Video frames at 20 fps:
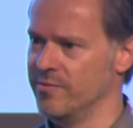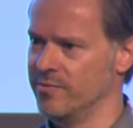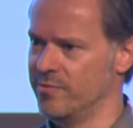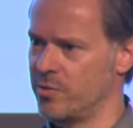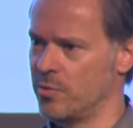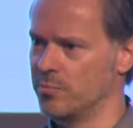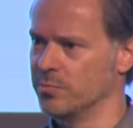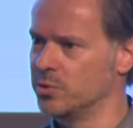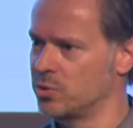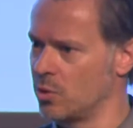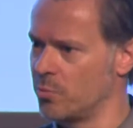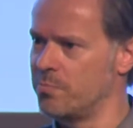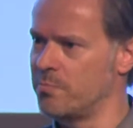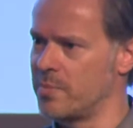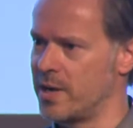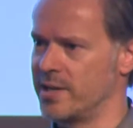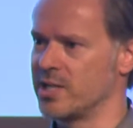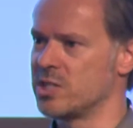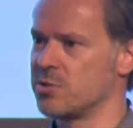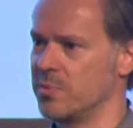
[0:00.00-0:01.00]
from top
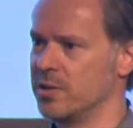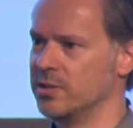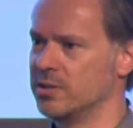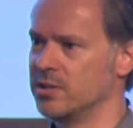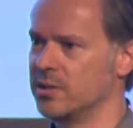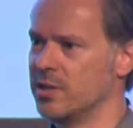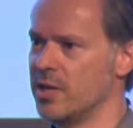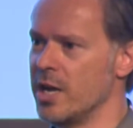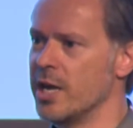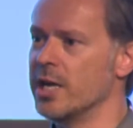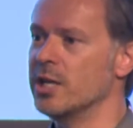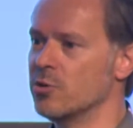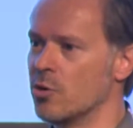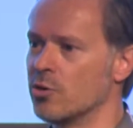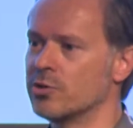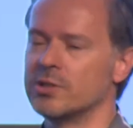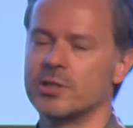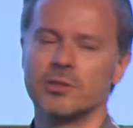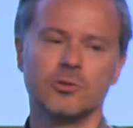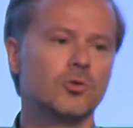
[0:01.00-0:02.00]
management in
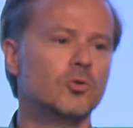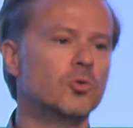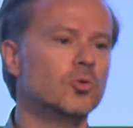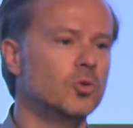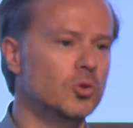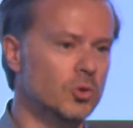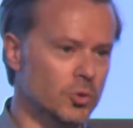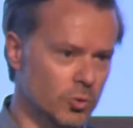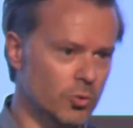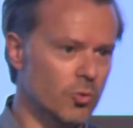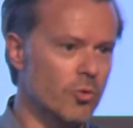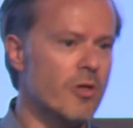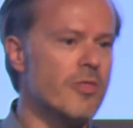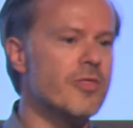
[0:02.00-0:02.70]
order to do